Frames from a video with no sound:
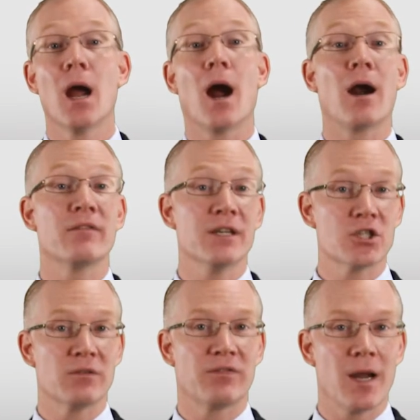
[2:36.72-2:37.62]
Our
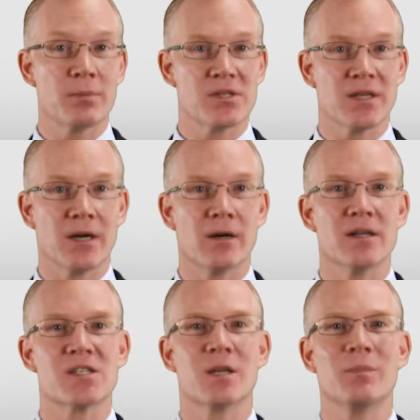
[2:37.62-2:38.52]
vision for Epicenter
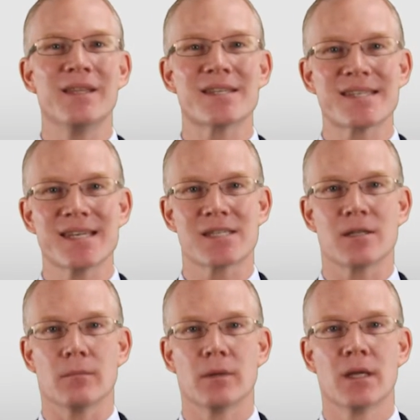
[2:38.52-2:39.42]
is to be the
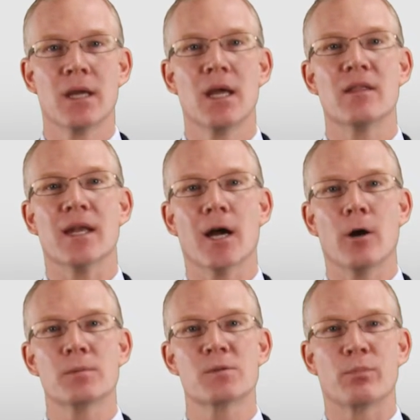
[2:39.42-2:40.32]
system that
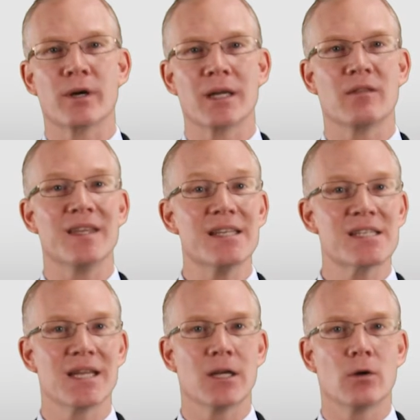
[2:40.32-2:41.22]
helps bring these
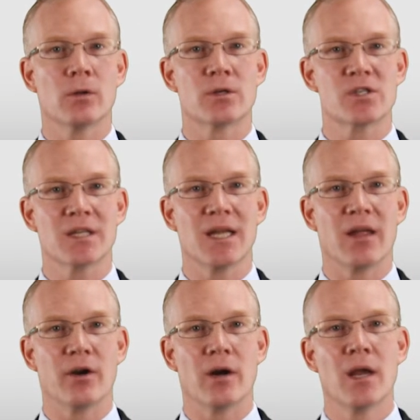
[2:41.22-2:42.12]
stakeholders
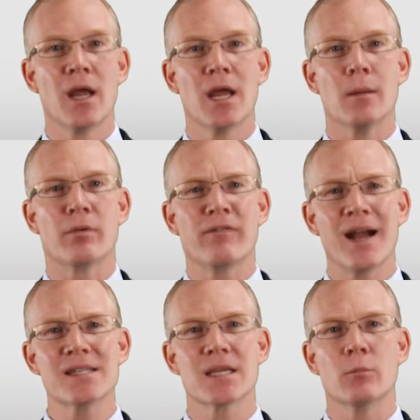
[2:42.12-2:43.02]
together and
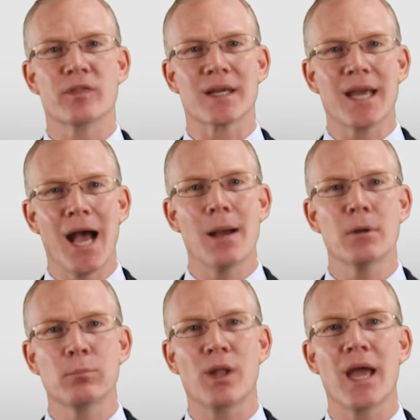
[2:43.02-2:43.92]
provides them with a
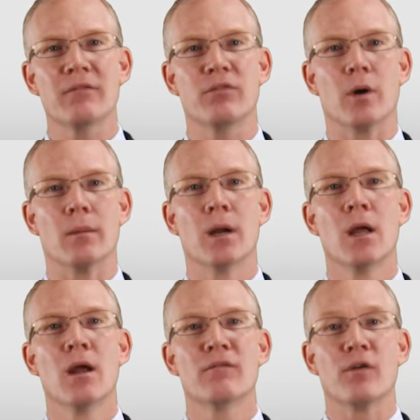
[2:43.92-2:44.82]
common platform
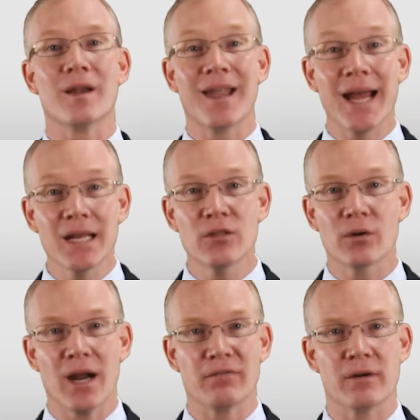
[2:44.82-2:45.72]
for aligning
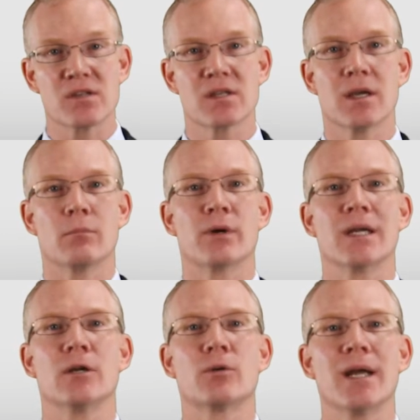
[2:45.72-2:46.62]
their efforts and
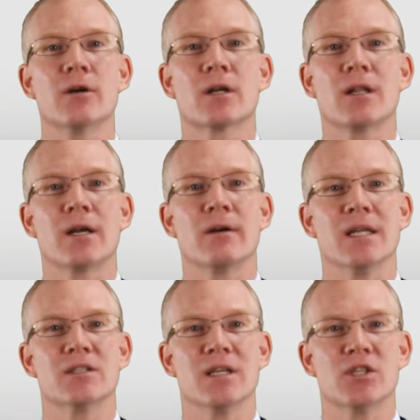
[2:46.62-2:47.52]
bringing greater
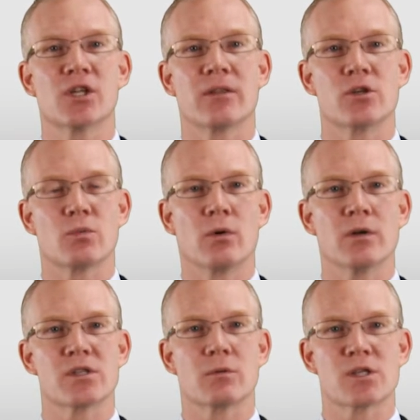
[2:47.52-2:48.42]
clarity to each other's
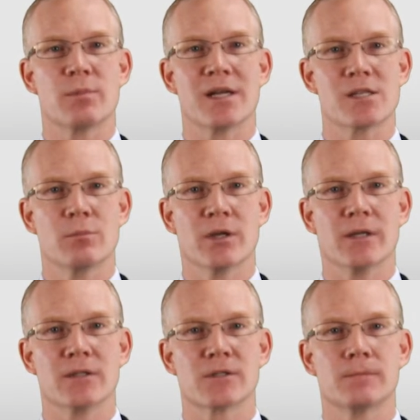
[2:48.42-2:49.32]
roles and
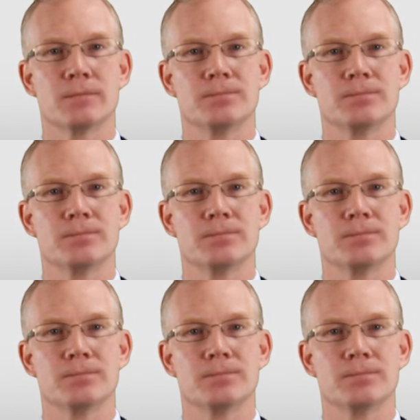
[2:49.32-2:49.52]
responsibilities.